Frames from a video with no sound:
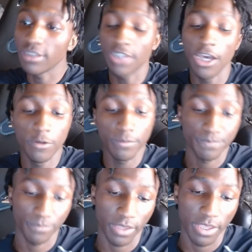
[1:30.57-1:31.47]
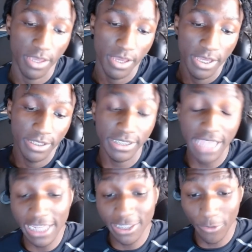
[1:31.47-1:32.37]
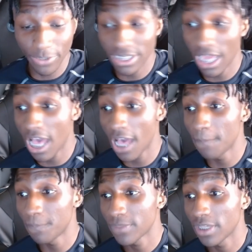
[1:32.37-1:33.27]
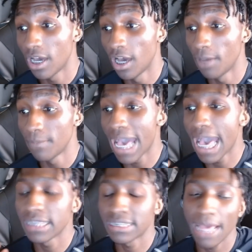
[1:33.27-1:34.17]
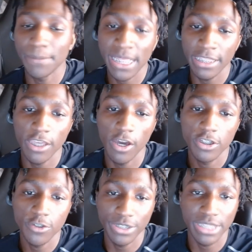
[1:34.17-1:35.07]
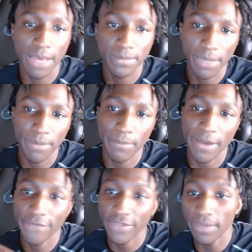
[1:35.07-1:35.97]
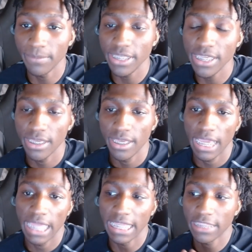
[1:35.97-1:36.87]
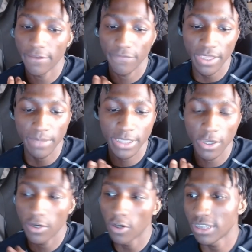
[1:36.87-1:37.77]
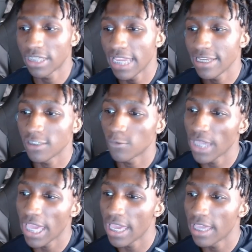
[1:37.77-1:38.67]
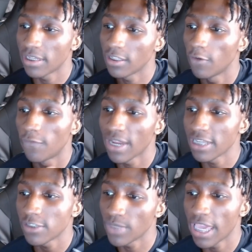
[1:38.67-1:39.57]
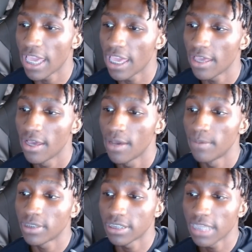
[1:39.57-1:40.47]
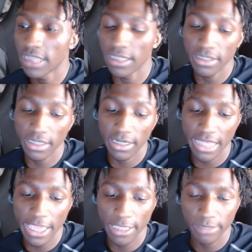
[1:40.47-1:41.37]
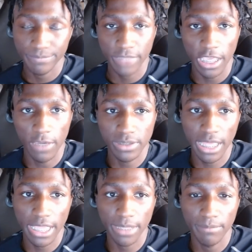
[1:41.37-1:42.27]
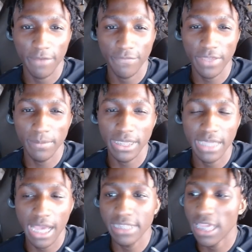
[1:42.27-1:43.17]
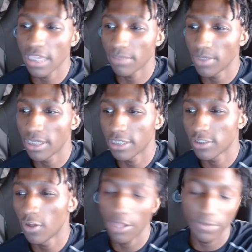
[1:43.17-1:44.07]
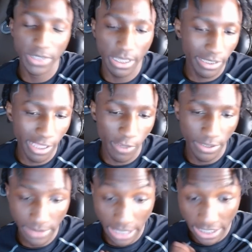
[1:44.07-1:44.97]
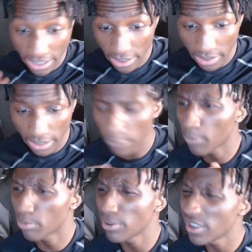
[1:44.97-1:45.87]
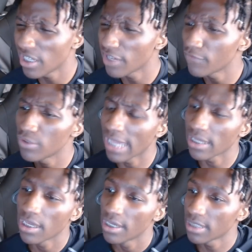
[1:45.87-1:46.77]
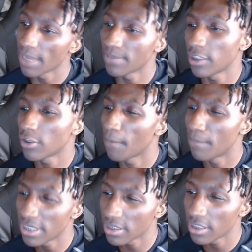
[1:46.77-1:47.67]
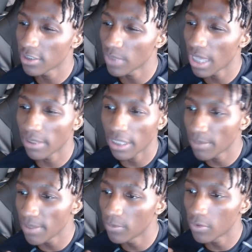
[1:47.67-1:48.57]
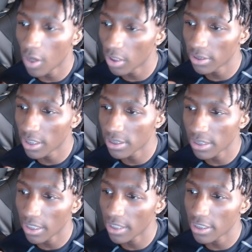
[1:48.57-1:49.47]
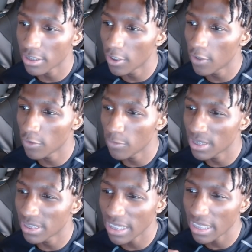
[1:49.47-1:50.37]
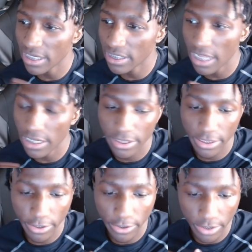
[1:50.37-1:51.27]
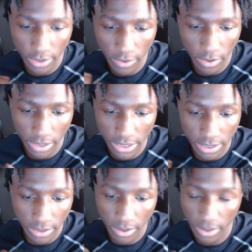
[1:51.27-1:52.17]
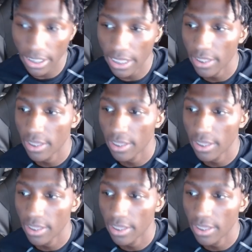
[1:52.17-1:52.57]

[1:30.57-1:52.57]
So, today's story time. I stopped telling y'all story times about my family and, like, the family altercations we had and the little fights we had. Because at the end of the day, it was, like, my family contacted me. They saw I was getting clout. And it was like, yeah, like, we'll appreciate it if you, like, stop telling our business. We got, like, people calling us and letting us know you be saying this, that, and the third and all this and all that.